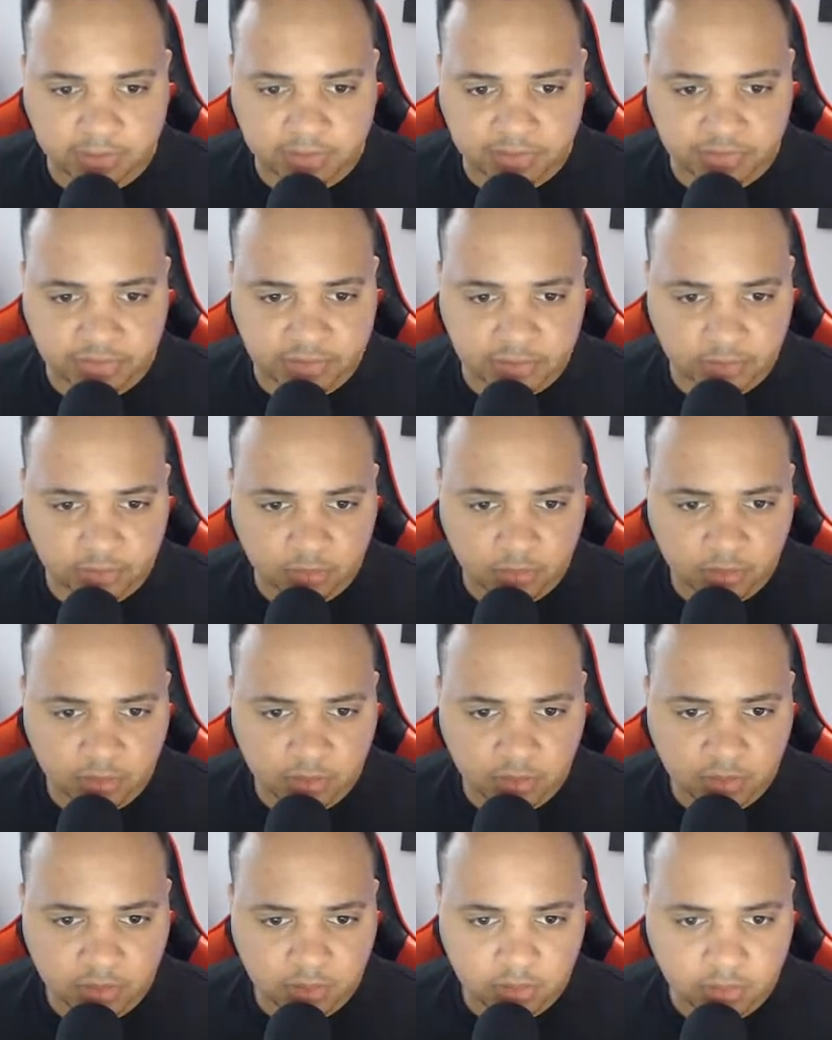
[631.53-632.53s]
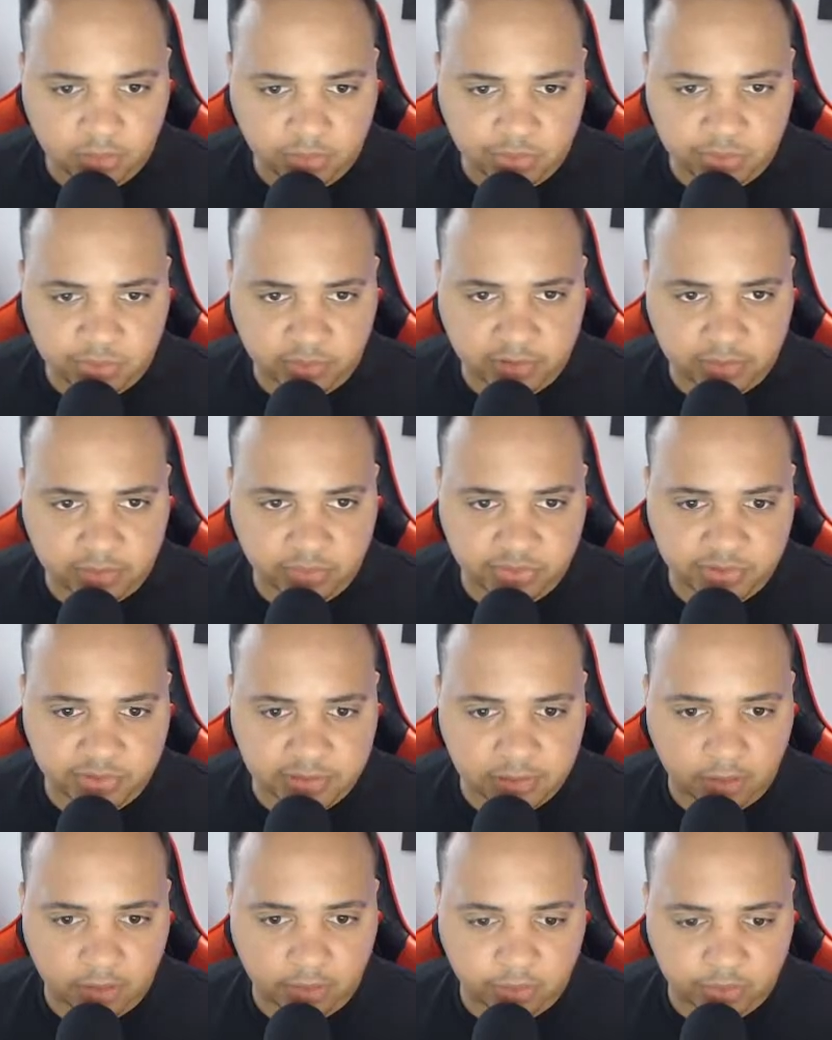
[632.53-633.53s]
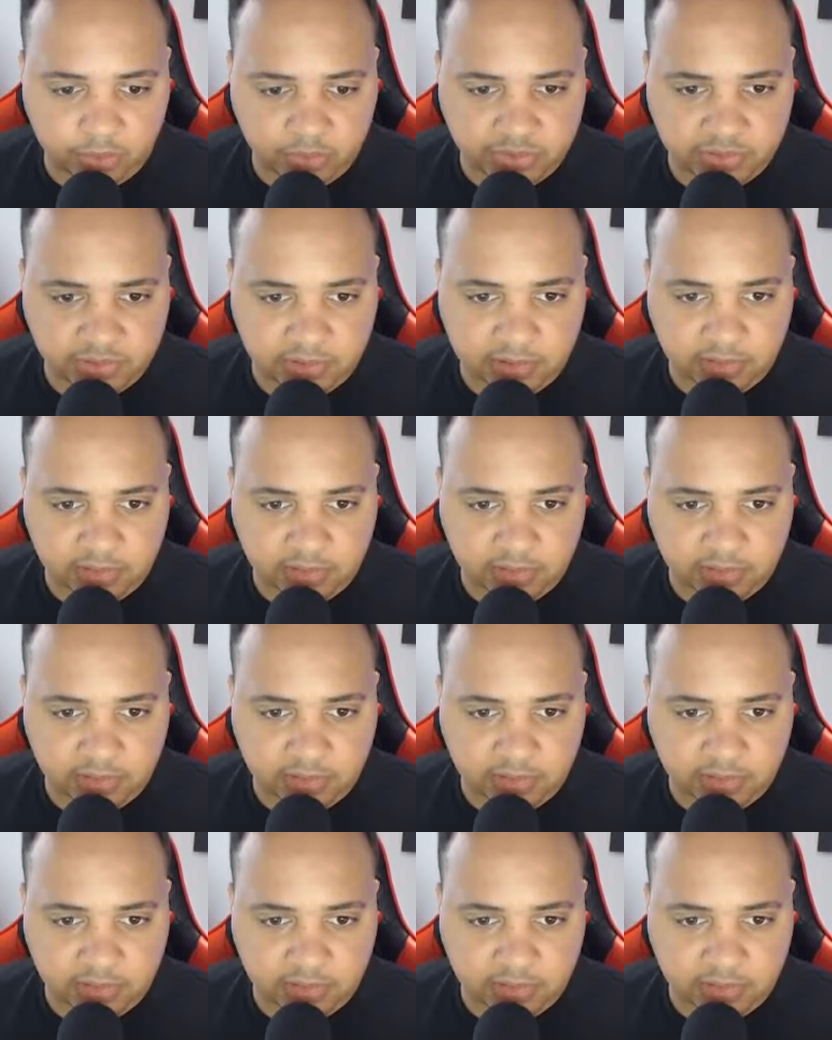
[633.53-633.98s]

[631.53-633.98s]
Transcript: see. Usually you'll see articles in the